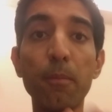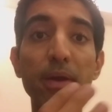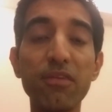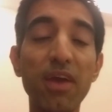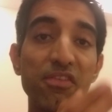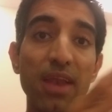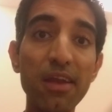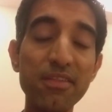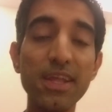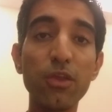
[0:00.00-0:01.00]
But if I
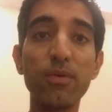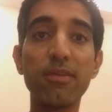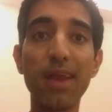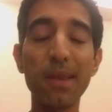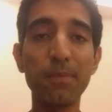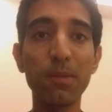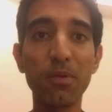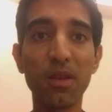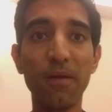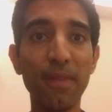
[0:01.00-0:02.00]
start seeing you with the right
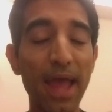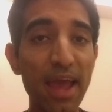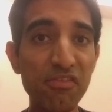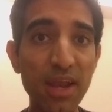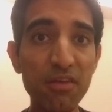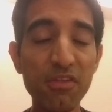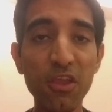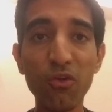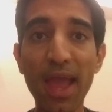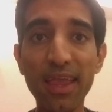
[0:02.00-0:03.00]
people, I start
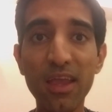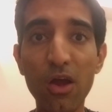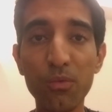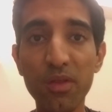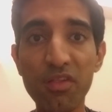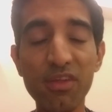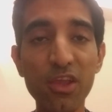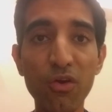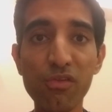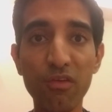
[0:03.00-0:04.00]
seeing you hanging out with
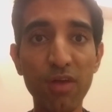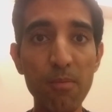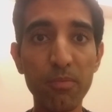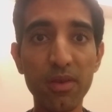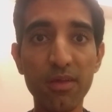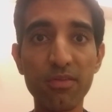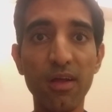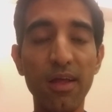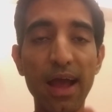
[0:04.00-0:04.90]
CEOs of companies.